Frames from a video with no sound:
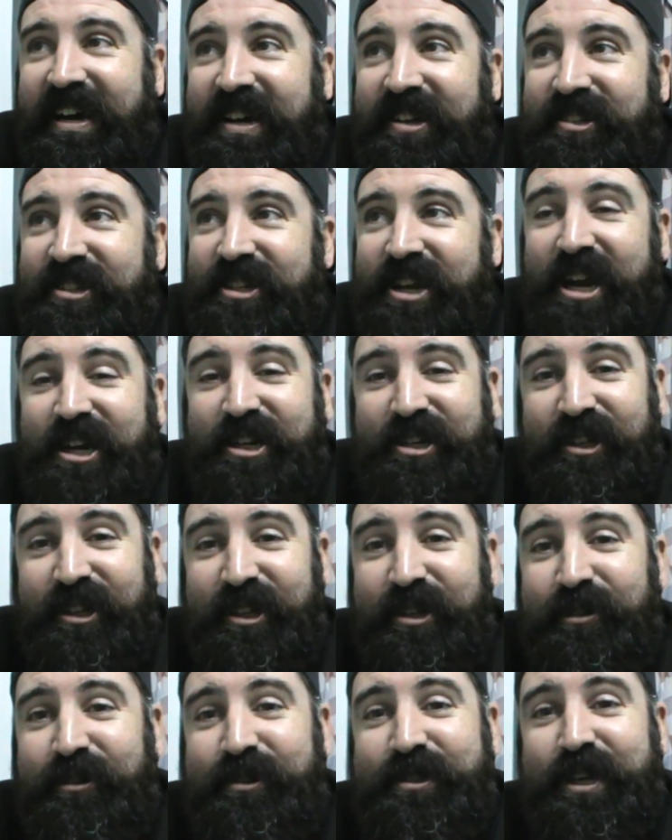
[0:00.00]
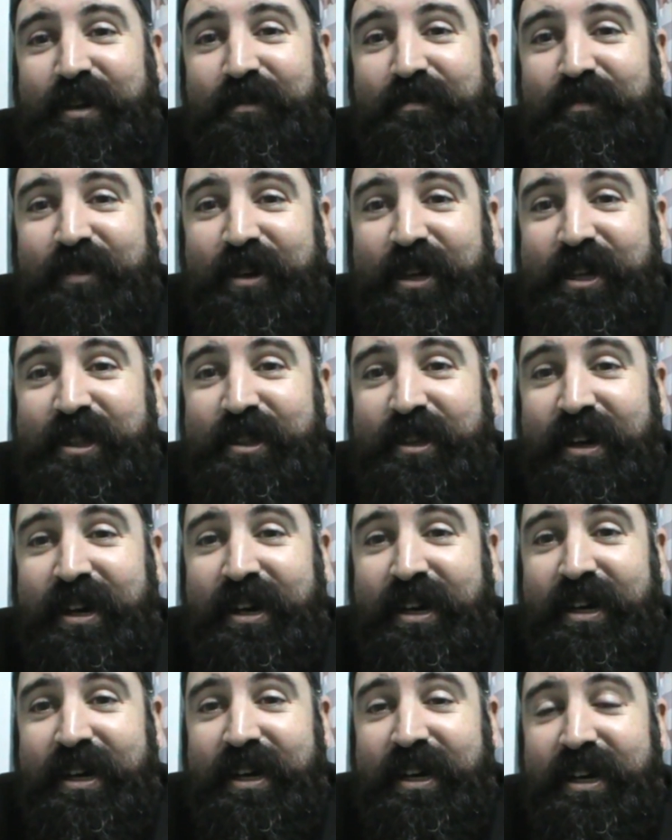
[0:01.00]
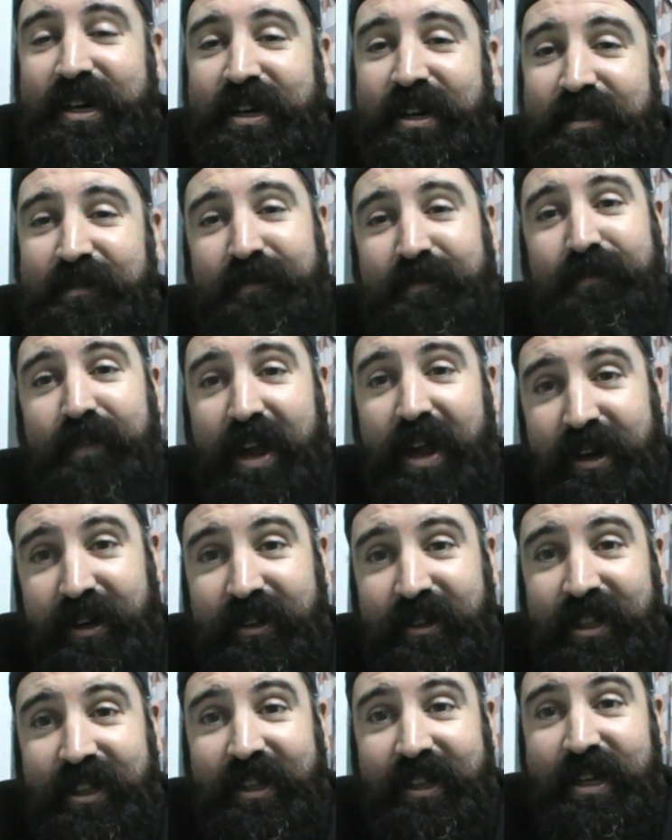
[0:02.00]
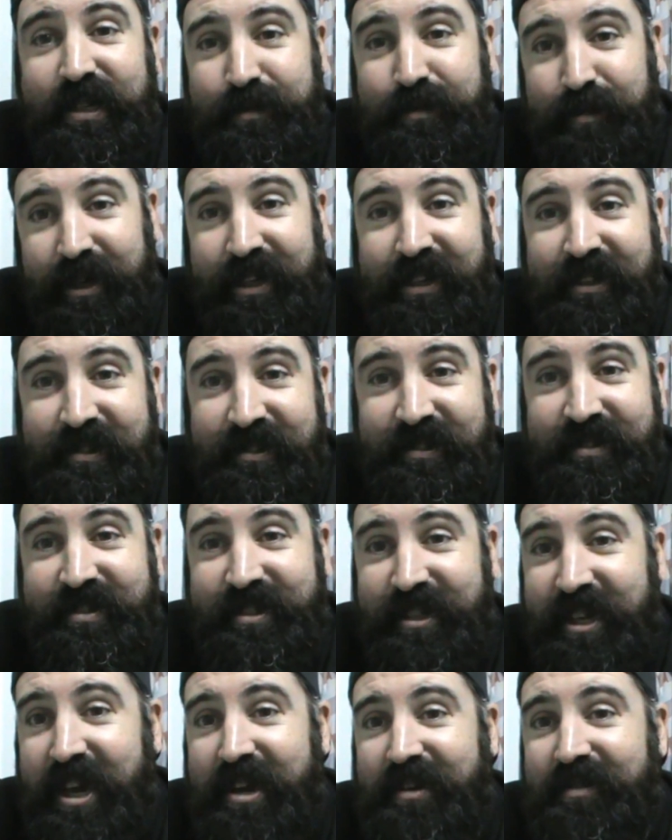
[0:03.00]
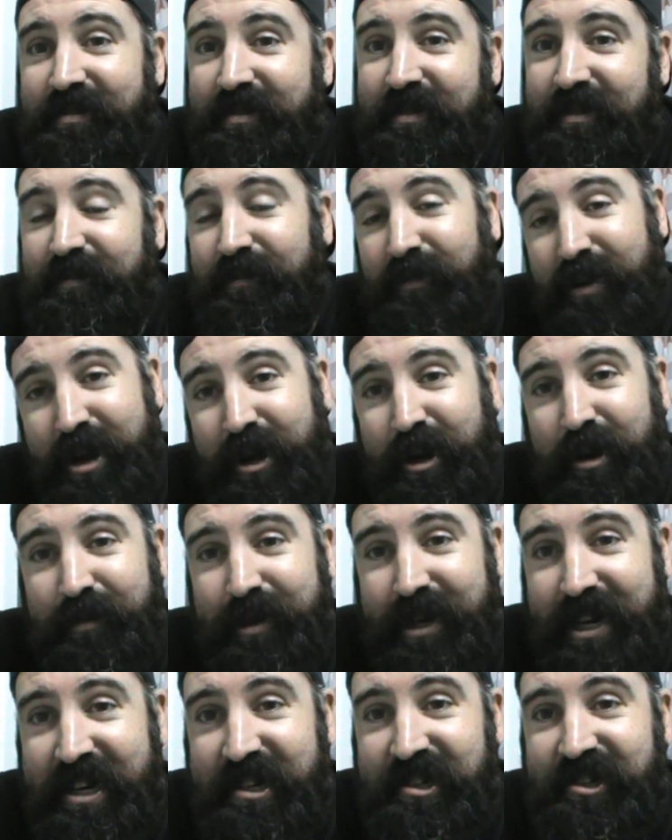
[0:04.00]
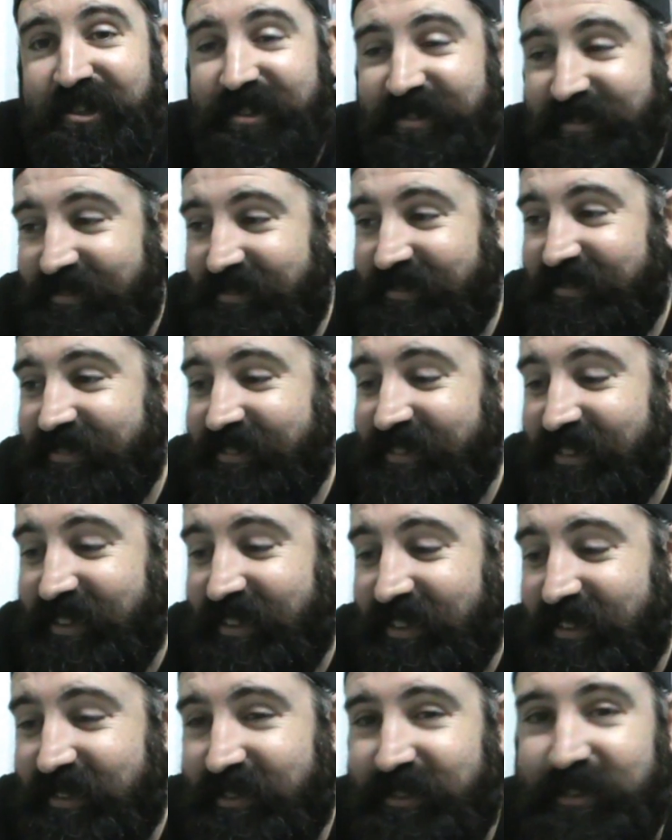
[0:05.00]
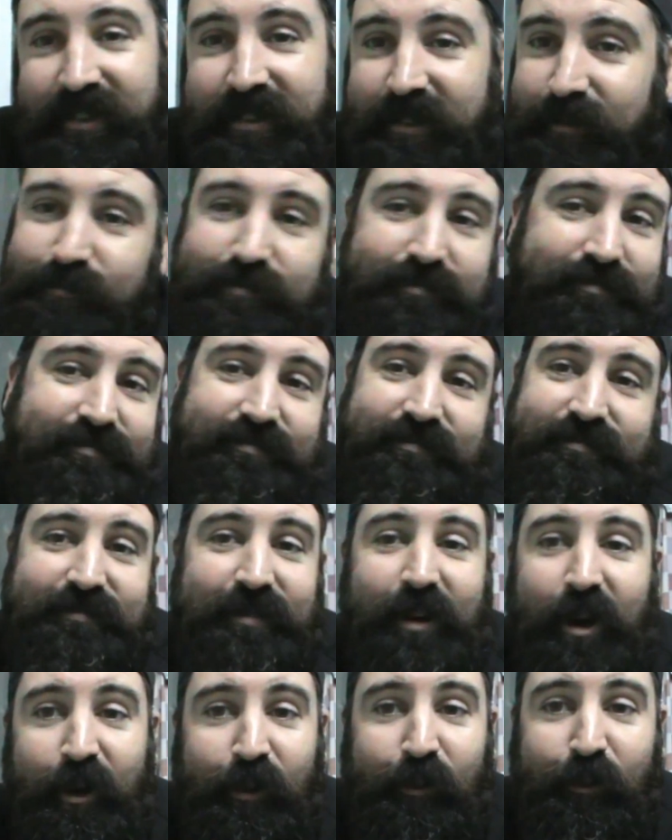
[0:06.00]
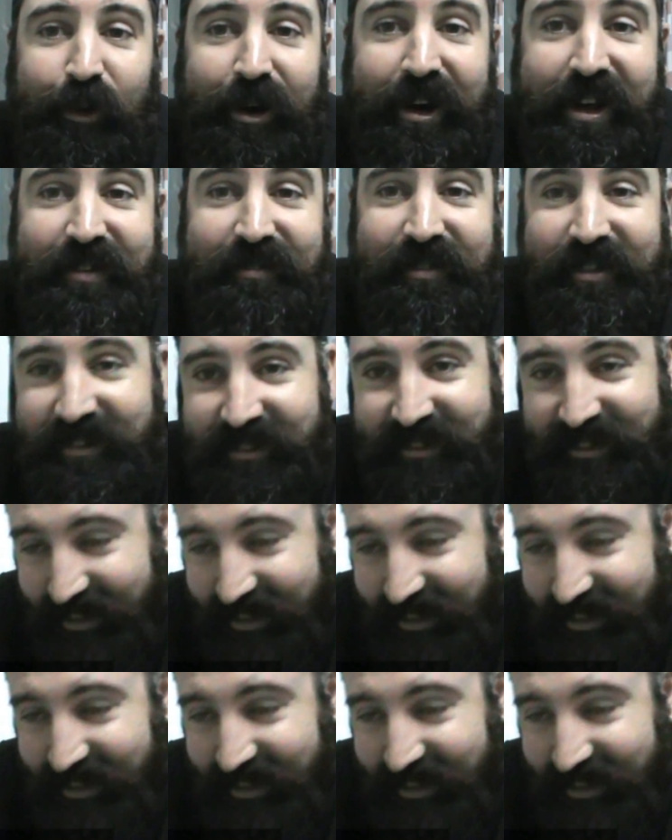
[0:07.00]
she actually hooked up with a fat ugly lesbian to get free accommodation. So whatever.